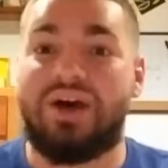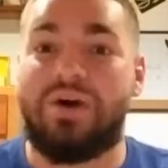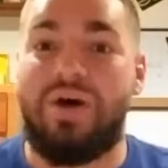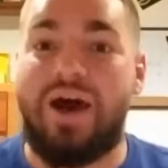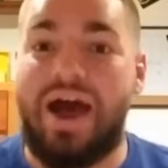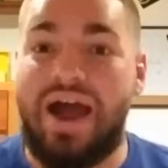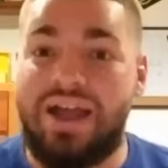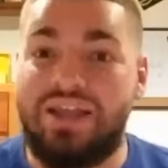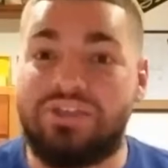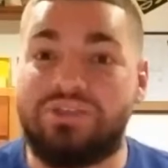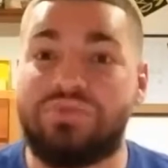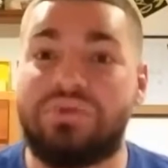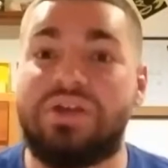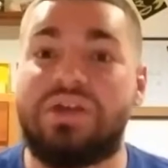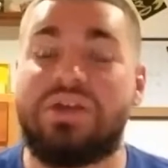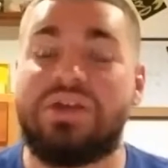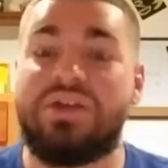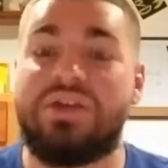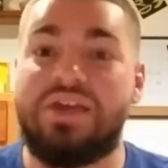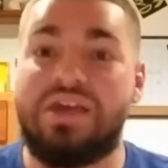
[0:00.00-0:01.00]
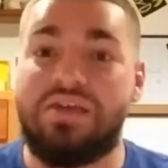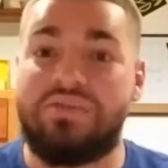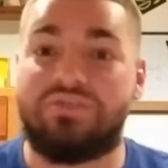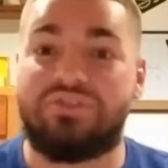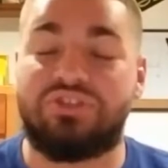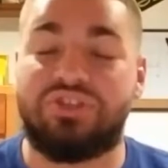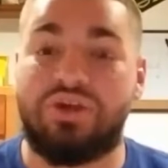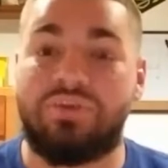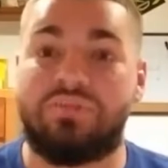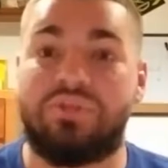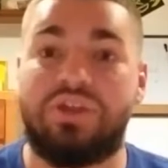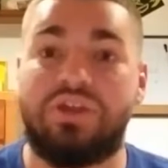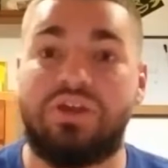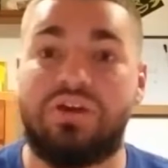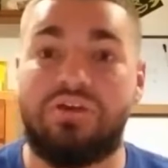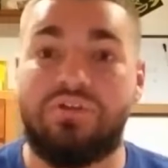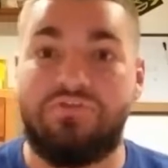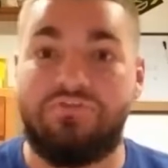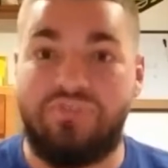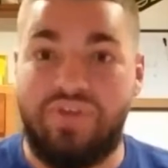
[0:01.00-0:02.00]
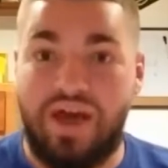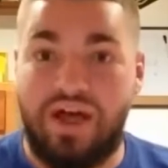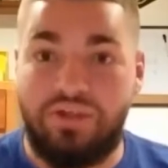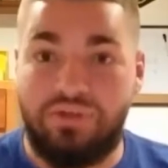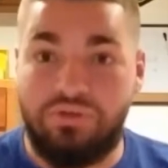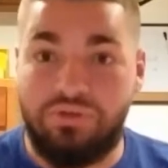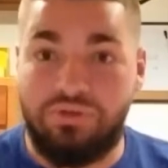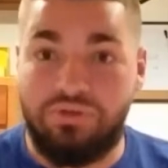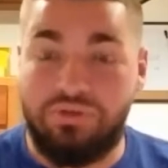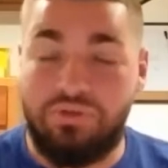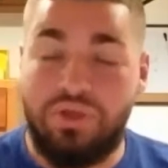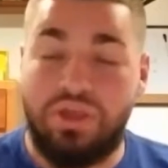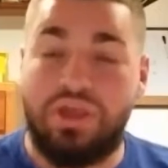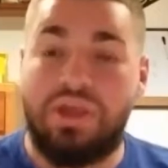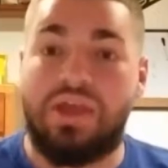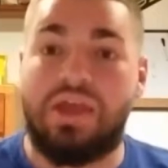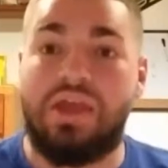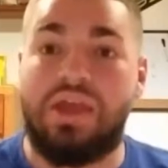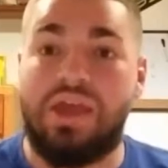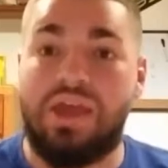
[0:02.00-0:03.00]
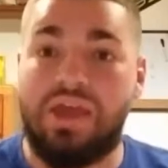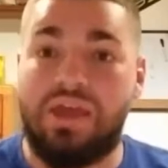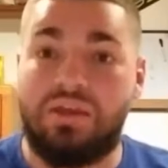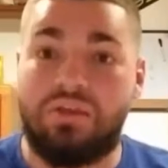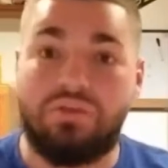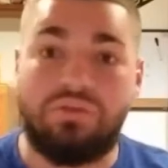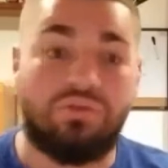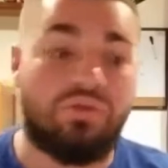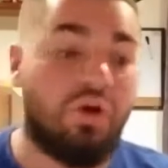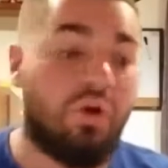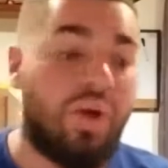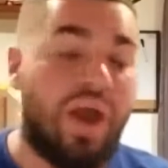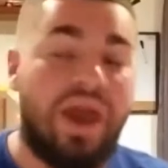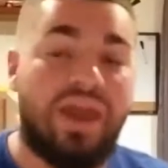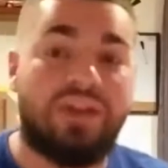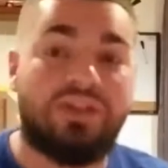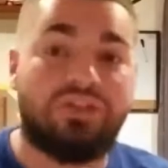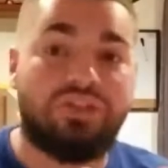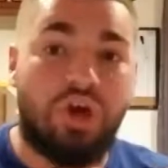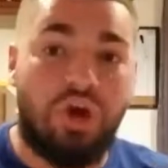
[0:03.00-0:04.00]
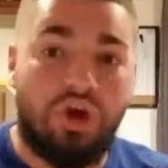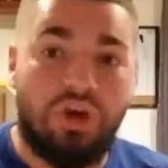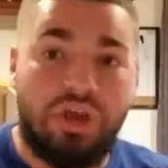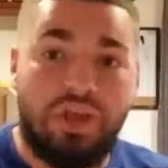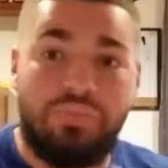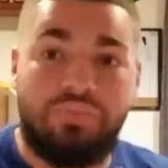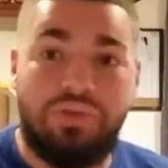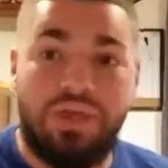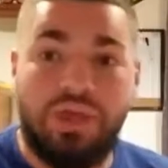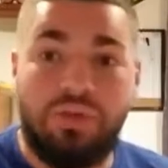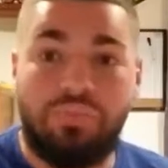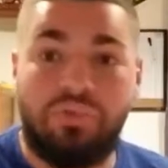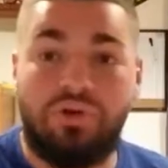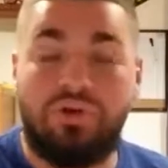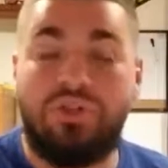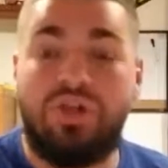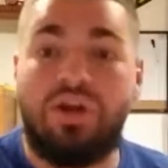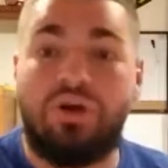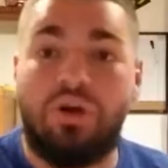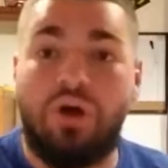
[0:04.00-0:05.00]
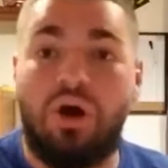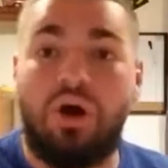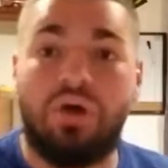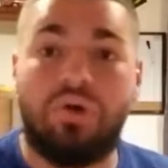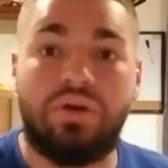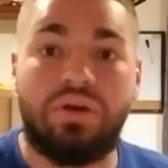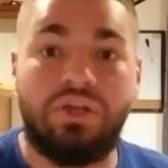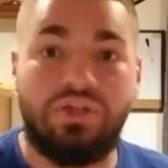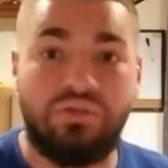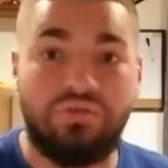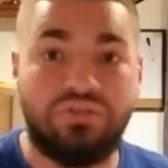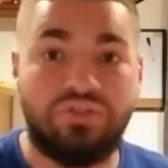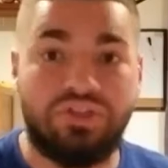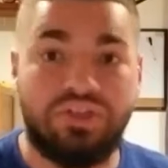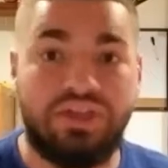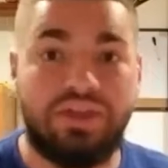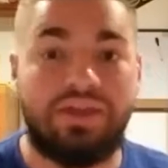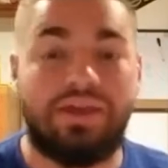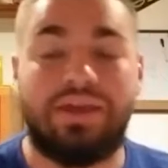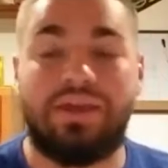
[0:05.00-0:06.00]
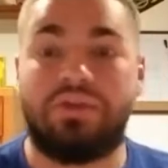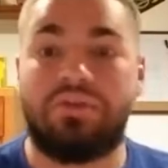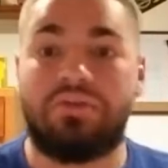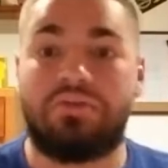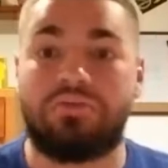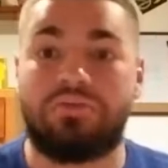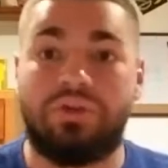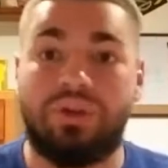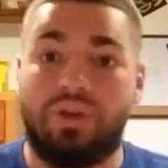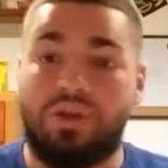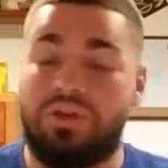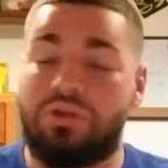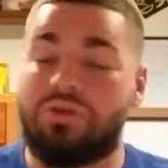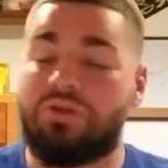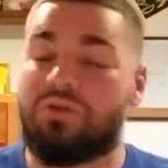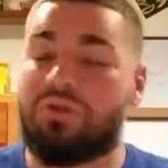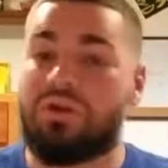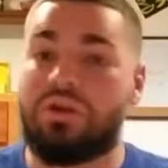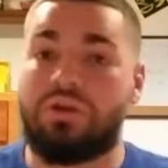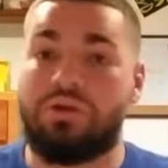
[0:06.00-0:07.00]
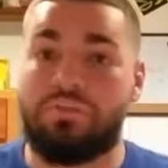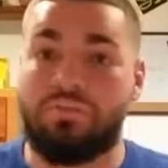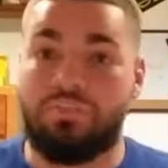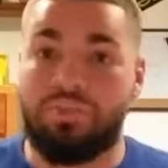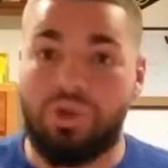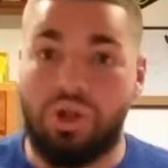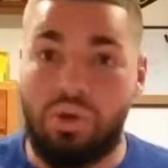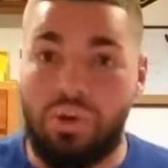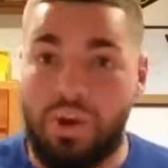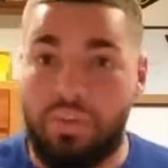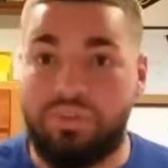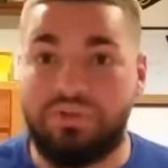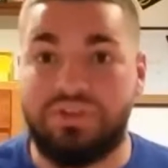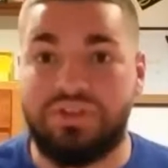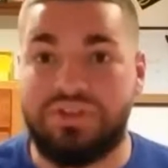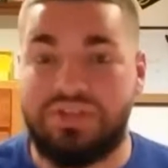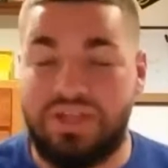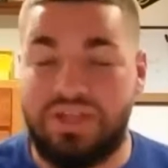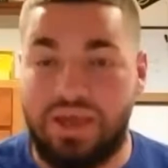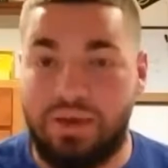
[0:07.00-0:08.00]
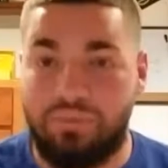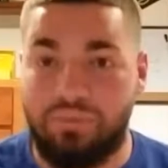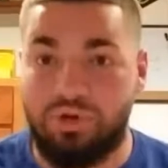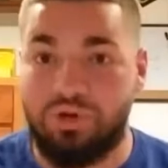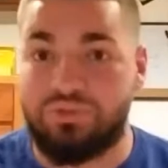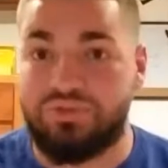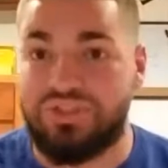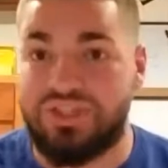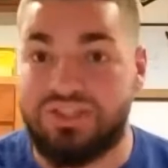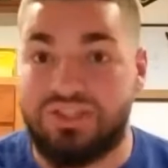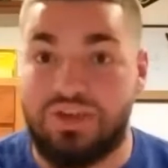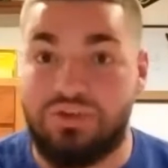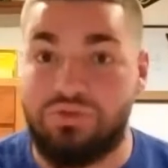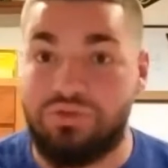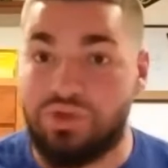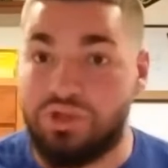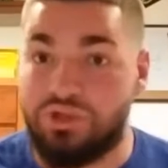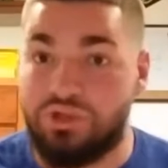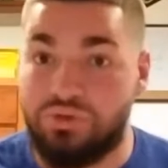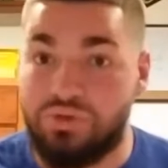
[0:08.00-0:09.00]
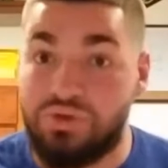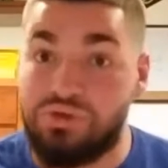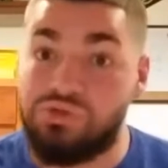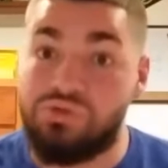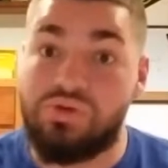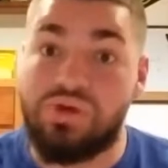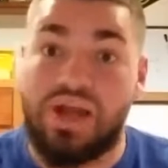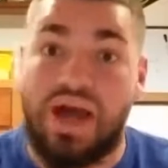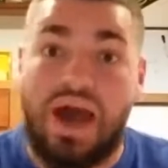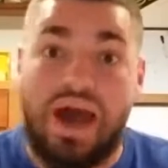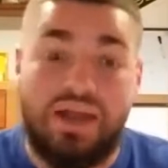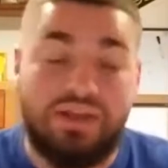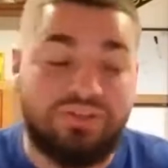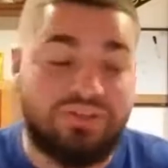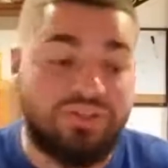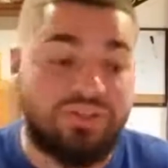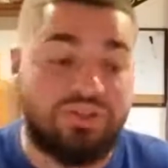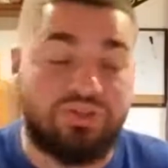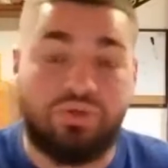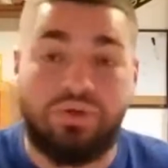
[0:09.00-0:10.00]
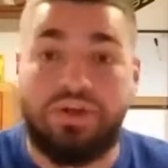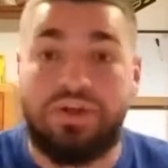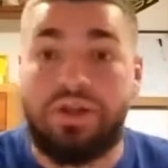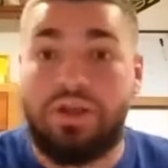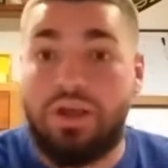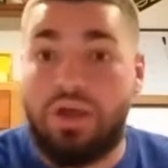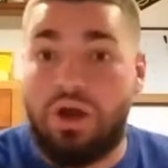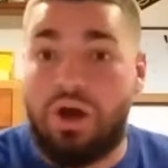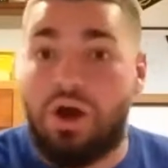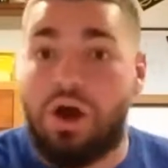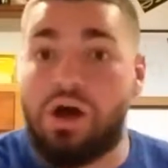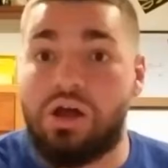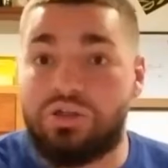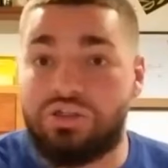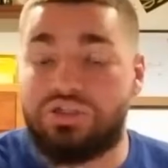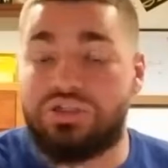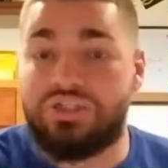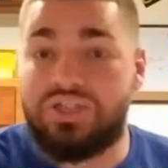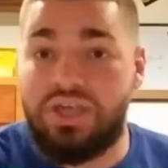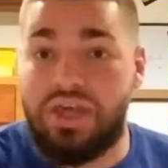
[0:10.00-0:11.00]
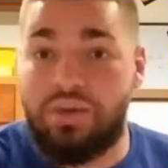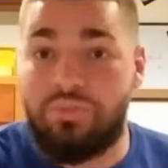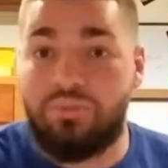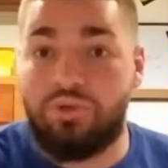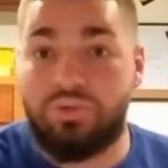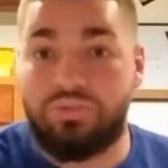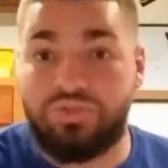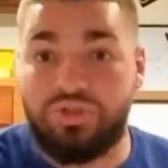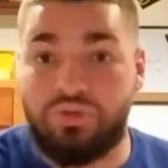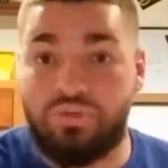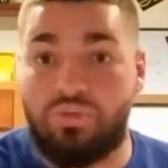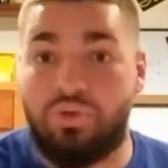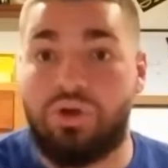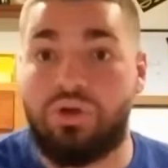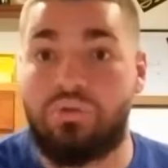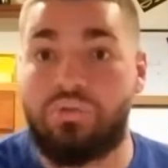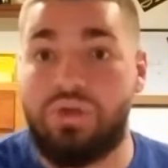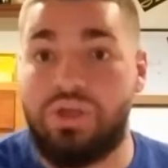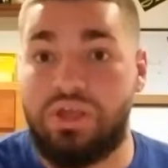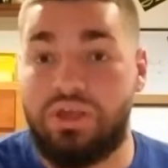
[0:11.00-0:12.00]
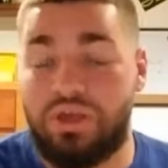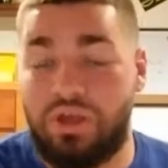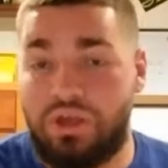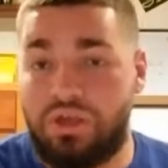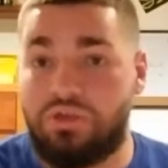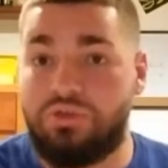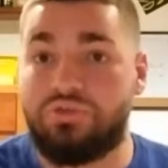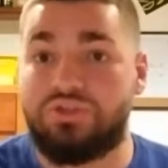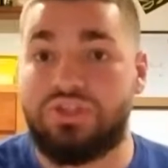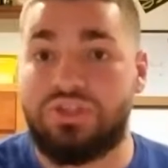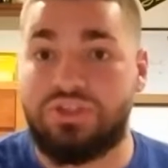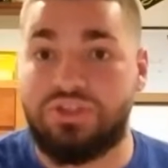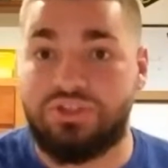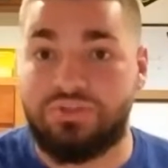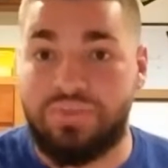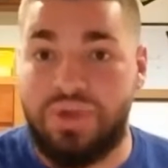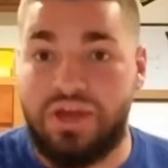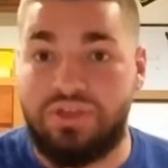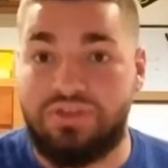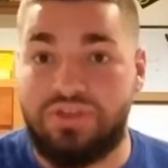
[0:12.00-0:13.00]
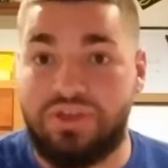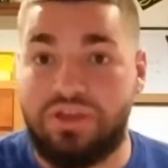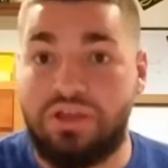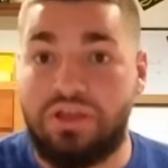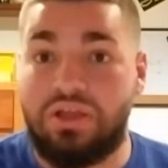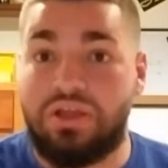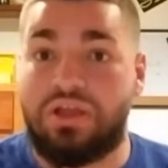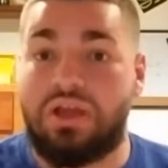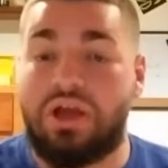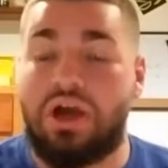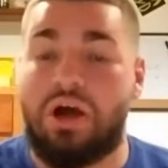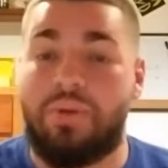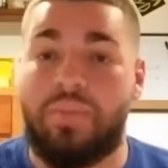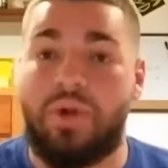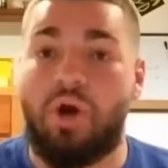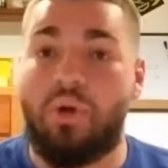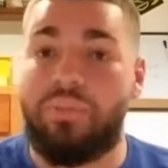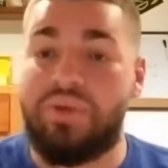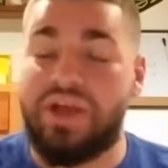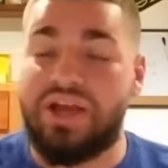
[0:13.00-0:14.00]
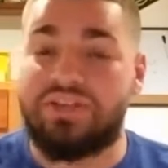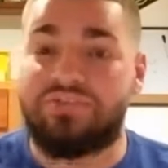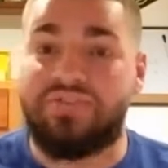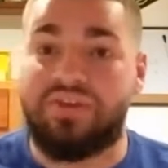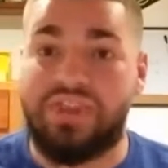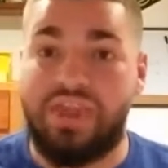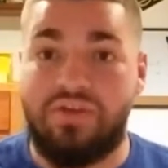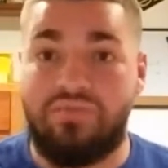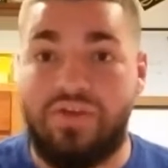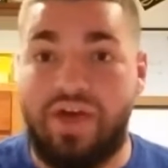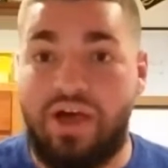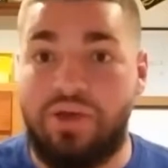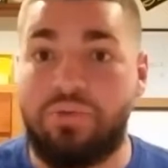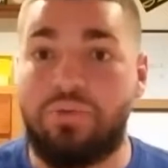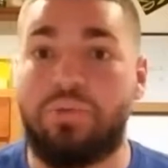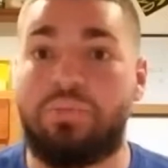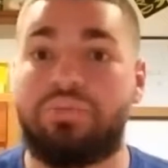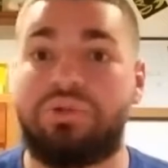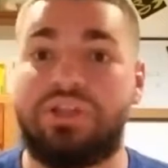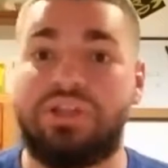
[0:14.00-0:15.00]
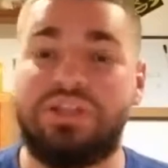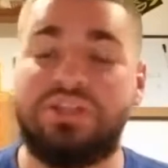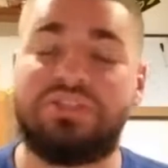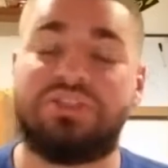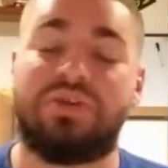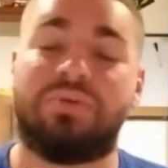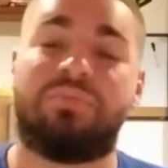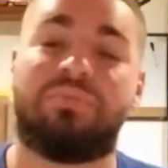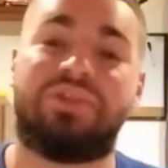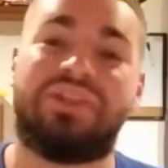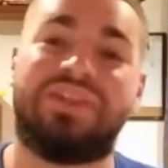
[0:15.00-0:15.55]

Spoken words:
how I do it. Give something of value and go ahead and target people that are already using it, and you're gonna blow up with the DM groups. That's how you can do it. You could honestly join 100 DM groups in 1 week using this method. Hope you guys found that valuable. Please